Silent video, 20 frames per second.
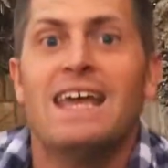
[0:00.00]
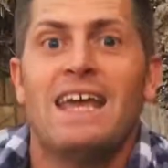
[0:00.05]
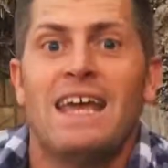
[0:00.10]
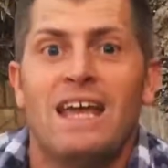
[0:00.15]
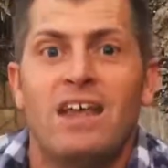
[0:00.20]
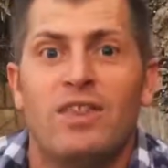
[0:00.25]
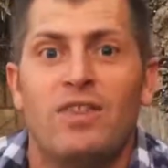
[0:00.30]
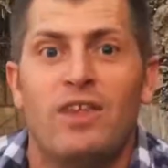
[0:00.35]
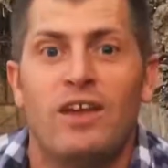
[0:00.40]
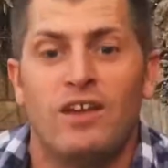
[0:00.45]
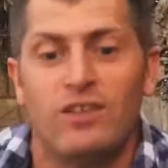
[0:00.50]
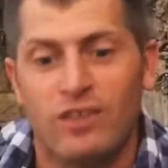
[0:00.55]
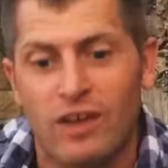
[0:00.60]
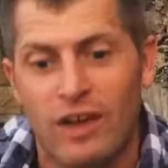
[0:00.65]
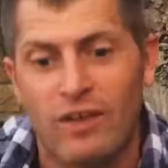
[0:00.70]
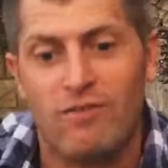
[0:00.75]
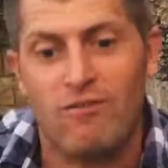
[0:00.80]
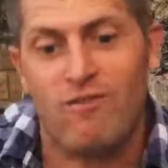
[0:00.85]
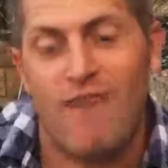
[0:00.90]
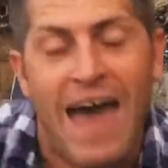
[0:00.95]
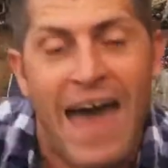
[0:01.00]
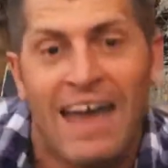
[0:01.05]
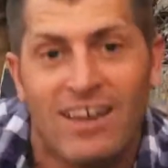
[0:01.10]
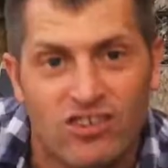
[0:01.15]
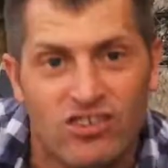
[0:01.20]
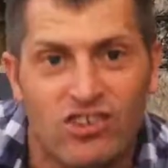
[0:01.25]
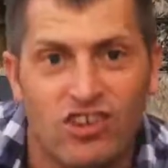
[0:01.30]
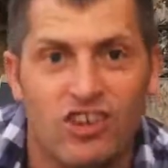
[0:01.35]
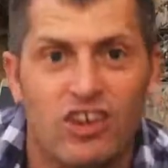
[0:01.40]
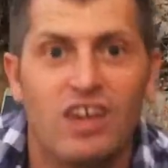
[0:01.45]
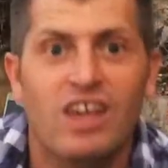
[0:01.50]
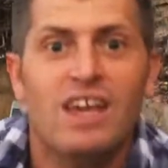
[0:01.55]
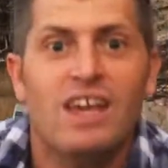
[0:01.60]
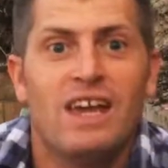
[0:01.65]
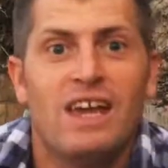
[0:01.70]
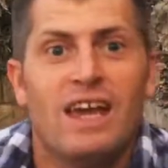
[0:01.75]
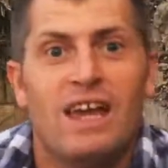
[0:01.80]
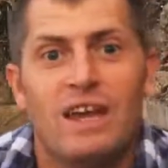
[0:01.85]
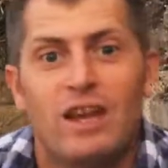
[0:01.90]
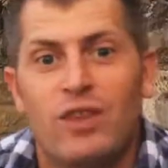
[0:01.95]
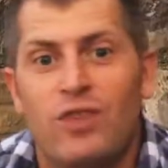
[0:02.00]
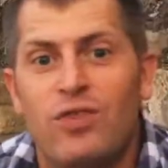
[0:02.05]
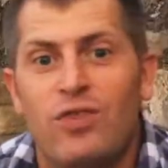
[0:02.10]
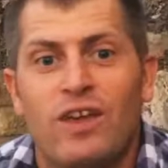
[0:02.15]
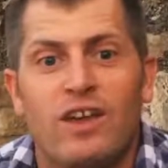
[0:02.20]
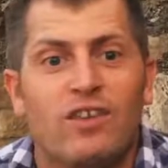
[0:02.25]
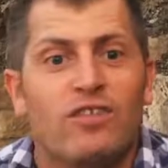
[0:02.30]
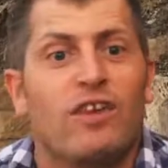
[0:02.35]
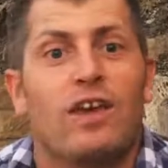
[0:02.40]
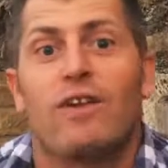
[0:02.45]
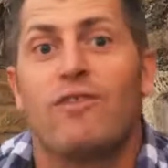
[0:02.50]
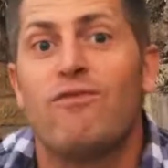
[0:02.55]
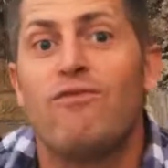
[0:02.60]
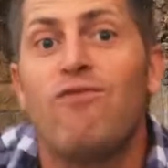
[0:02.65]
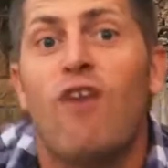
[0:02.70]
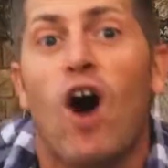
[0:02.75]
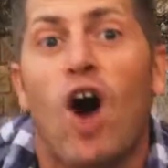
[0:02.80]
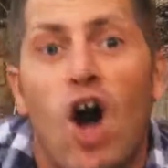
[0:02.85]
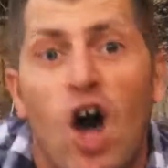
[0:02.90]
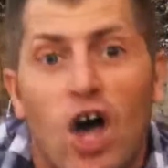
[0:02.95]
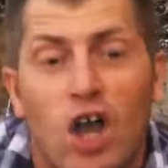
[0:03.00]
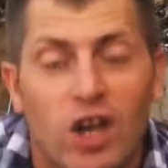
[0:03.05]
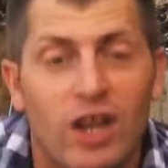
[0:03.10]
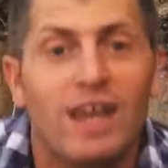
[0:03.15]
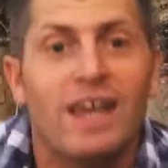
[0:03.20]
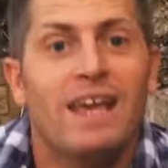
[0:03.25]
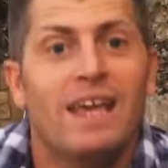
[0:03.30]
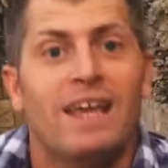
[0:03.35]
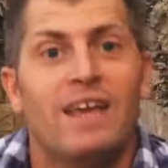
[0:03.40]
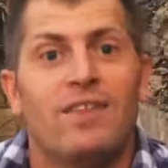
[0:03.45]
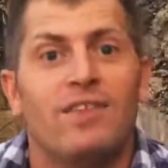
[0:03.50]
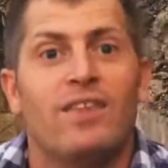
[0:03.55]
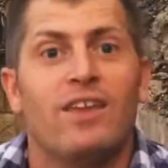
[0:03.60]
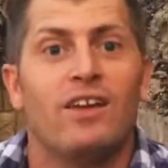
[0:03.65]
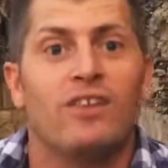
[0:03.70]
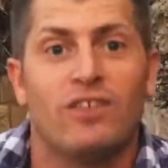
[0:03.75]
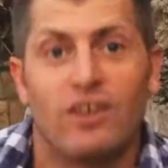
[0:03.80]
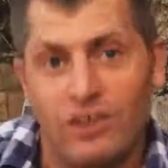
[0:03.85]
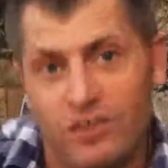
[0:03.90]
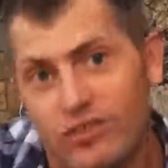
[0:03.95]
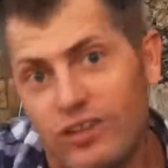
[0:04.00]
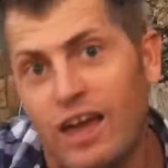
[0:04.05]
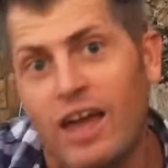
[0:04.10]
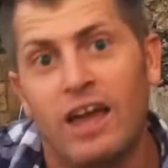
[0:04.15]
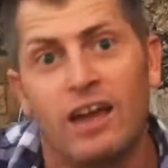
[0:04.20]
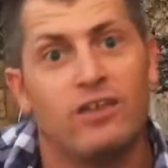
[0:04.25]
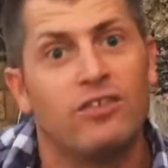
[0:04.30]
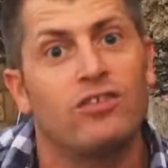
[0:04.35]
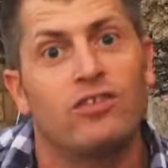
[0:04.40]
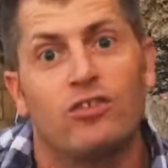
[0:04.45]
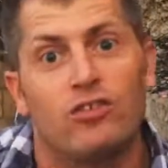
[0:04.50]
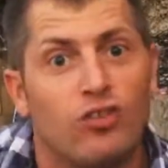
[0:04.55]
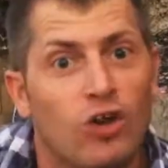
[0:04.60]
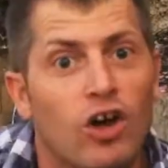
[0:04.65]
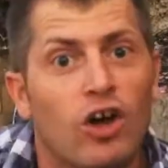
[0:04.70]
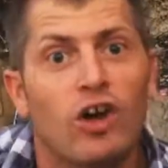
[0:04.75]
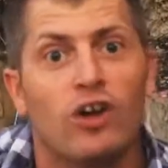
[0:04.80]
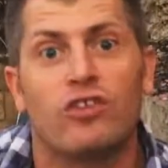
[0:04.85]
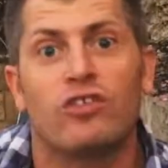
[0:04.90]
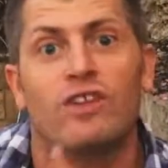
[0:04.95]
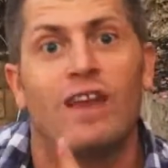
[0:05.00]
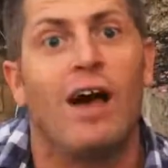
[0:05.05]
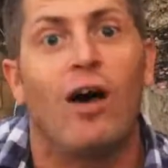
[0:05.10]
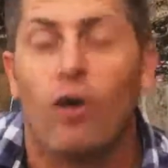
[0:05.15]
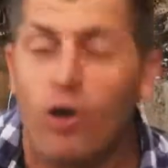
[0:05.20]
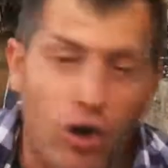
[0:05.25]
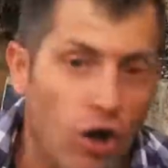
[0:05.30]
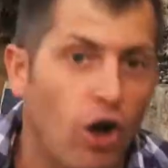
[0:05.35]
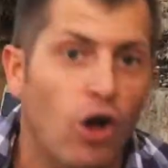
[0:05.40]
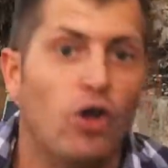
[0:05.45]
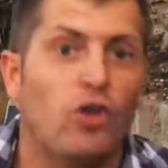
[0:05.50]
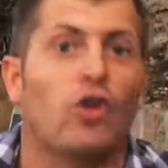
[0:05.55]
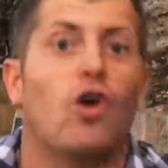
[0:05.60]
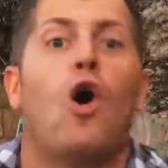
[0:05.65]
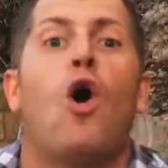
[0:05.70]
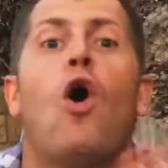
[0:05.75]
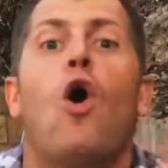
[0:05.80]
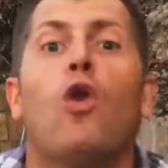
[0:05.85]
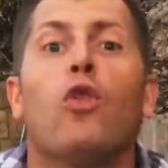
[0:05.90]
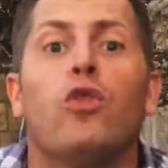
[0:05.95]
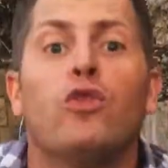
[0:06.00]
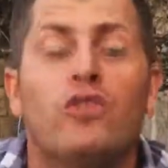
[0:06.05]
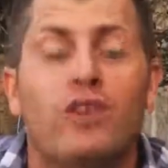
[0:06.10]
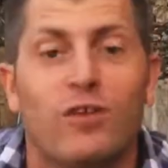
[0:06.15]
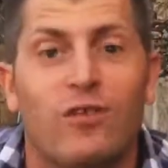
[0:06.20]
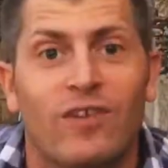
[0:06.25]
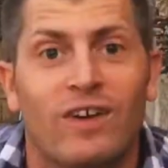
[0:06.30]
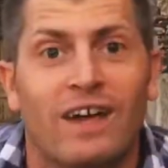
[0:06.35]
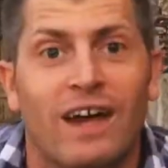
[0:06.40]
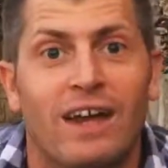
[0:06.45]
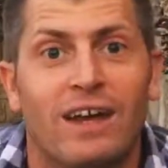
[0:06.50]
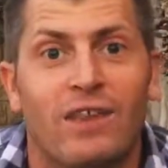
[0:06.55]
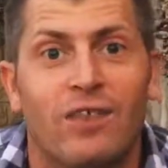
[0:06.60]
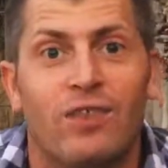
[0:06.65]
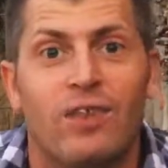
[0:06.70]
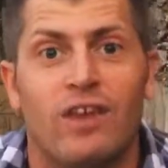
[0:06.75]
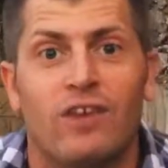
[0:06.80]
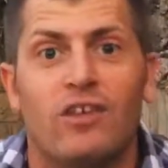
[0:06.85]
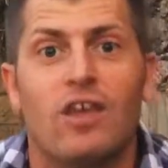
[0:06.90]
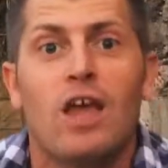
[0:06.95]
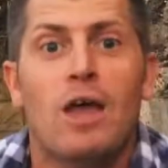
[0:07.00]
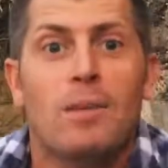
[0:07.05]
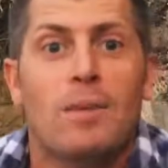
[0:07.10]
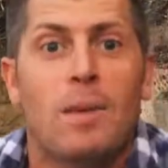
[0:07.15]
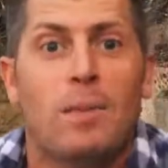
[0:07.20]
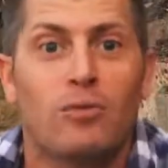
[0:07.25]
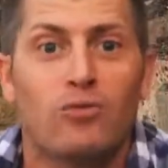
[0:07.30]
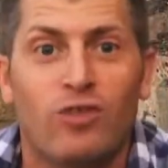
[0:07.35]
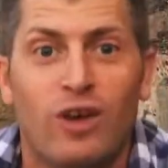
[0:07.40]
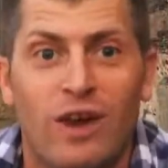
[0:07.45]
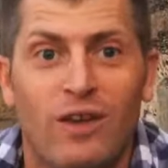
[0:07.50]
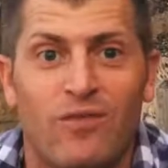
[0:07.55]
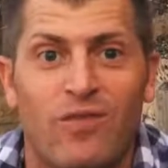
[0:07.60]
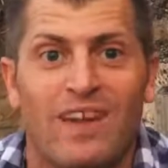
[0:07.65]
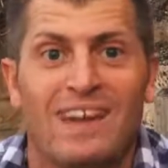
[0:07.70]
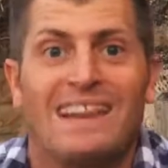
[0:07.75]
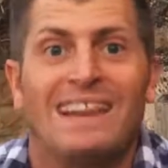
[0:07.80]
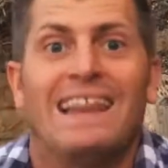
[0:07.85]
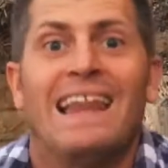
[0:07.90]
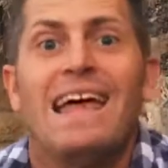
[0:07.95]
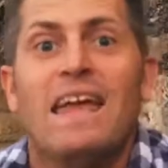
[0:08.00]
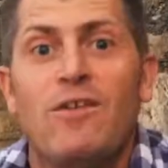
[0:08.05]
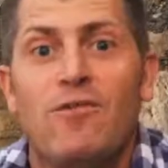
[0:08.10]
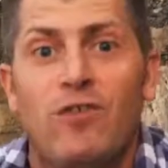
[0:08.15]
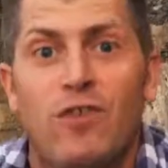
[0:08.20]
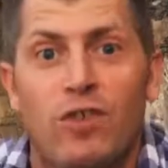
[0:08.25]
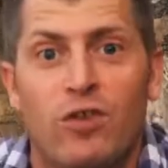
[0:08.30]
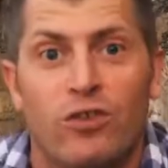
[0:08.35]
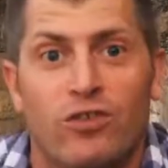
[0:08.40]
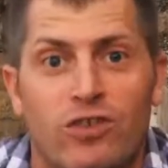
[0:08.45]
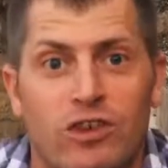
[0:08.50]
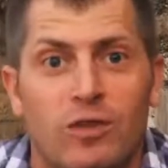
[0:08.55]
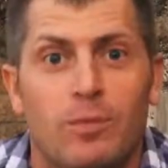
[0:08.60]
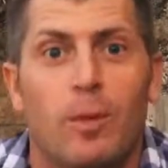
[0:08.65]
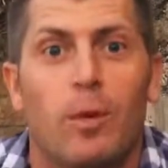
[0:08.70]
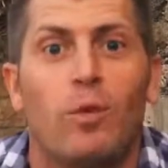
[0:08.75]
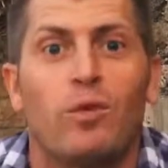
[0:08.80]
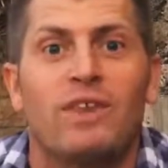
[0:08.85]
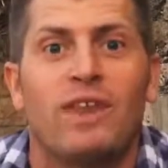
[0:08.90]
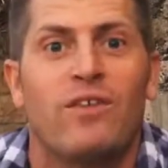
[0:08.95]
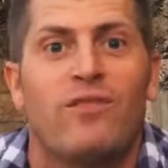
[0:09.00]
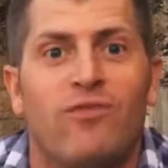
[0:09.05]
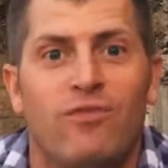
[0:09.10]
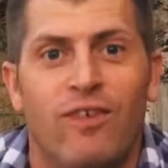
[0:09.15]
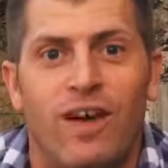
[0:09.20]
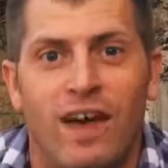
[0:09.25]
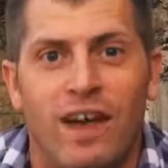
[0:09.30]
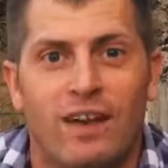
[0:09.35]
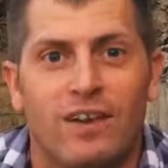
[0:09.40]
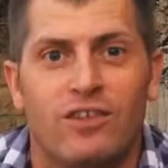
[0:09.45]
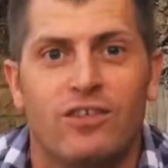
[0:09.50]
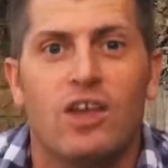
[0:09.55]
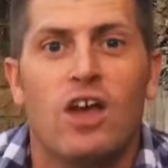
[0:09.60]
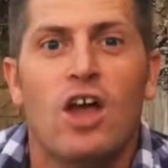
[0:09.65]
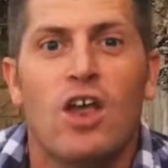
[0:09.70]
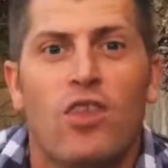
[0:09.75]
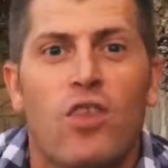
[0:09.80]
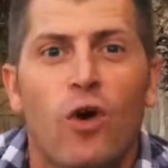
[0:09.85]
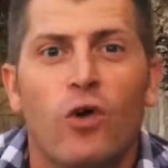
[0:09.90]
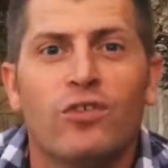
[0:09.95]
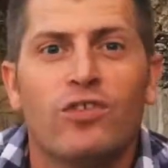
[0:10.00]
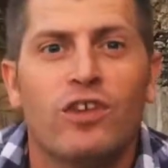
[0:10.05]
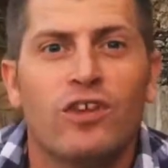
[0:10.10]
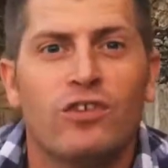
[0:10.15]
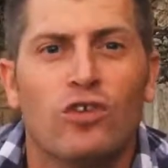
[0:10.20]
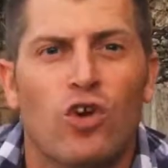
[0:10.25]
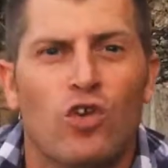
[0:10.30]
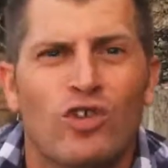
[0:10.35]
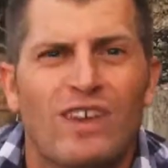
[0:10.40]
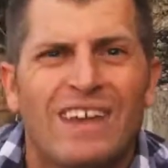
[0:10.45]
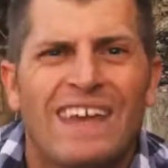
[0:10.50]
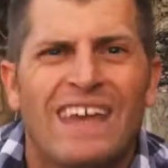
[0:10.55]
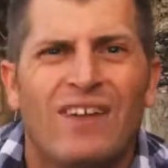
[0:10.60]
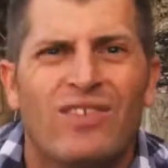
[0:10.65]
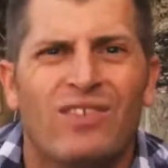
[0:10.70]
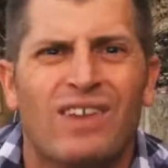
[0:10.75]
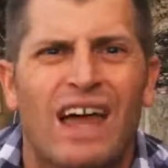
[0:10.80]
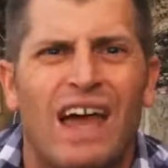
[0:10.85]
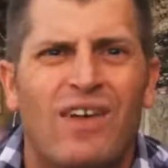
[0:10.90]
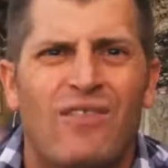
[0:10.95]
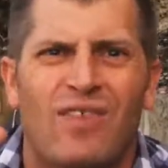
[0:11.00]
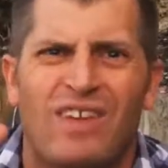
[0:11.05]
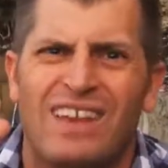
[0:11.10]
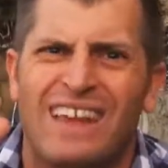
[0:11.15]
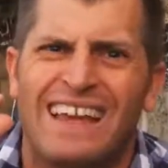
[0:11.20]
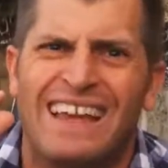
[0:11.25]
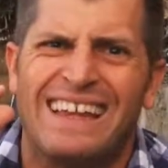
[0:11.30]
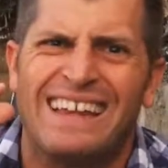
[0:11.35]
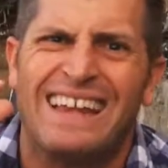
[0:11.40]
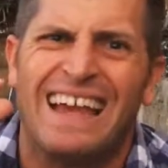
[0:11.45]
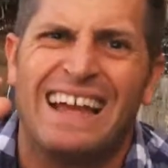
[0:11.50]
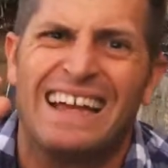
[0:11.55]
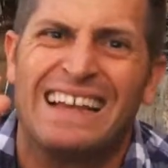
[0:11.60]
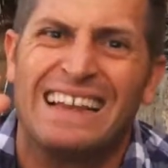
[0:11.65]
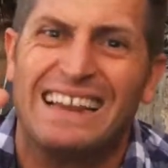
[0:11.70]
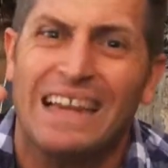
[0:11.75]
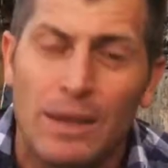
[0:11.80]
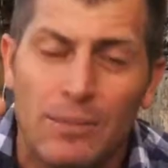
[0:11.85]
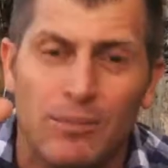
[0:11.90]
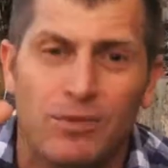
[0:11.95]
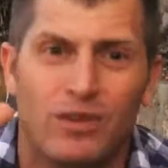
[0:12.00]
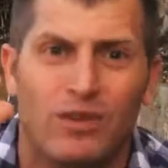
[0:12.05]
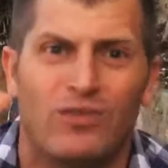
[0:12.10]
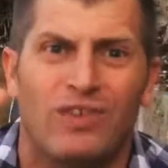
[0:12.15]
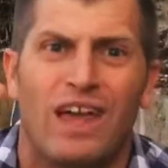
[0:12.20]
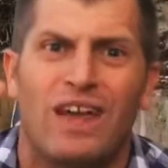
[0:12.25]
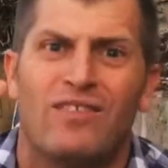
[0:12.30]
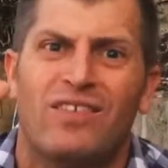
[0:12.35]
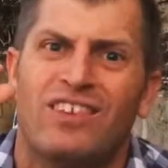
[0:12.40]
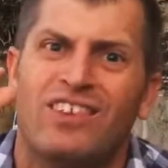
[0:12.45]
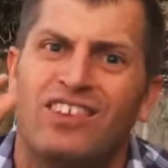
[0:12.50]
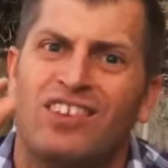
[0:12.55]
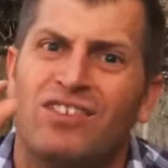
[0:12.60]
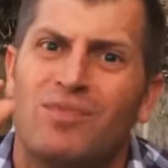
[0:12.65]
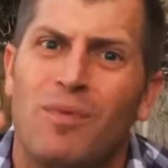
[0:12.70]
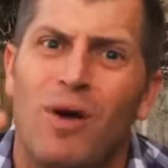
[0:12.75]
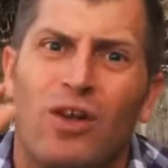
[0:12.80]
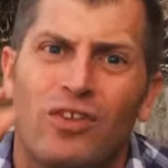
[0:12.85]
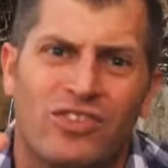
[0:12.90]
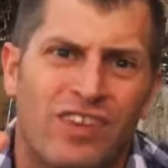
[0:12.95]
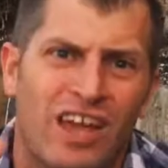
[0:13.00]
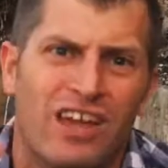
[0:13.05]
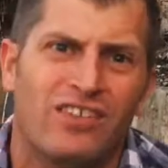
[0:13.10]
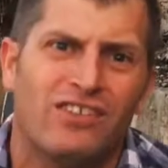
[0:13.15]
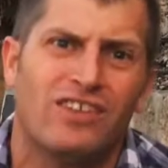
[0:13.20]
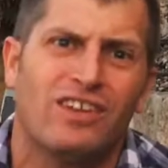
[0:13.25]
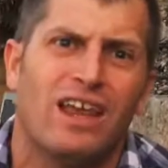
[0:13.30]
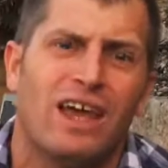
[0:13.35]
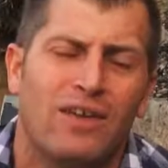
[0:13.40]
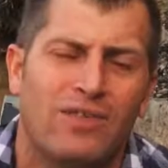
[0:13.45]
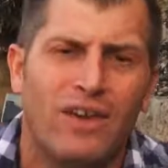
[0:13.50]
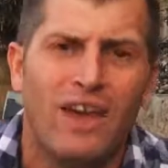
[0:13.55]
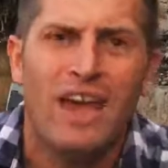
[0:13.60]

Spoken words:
and things like fashion and things like fun and things like sex and drugs and alcohol and all those different kind of things. People try to find life in those things, but what they find is those things only give life like a glimpse of life, a small taste of life,